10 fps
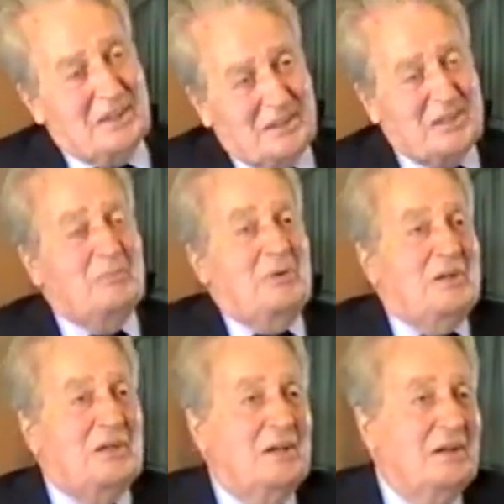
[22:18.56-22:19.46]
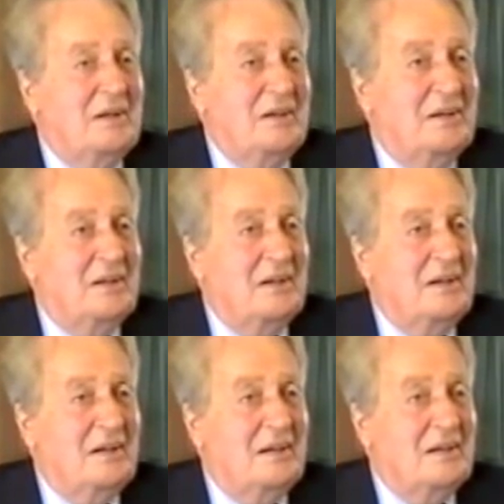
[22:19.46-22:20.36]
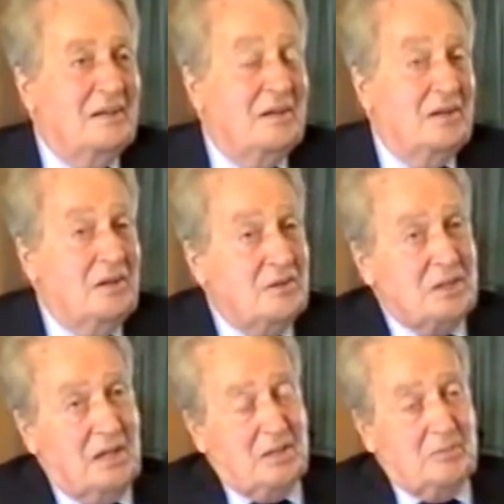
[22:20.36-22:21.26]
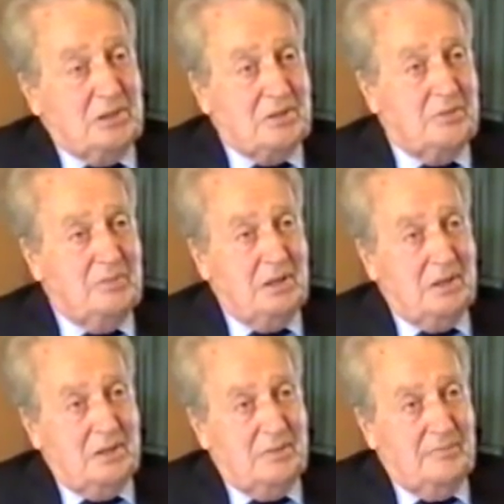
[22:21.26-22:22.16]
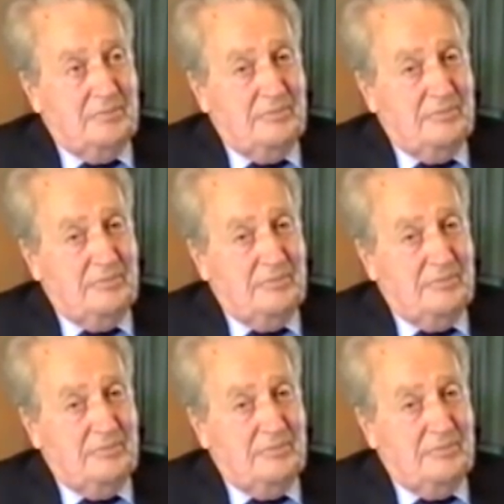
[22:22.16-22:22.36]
simply so. The enthusiasm is tremendous.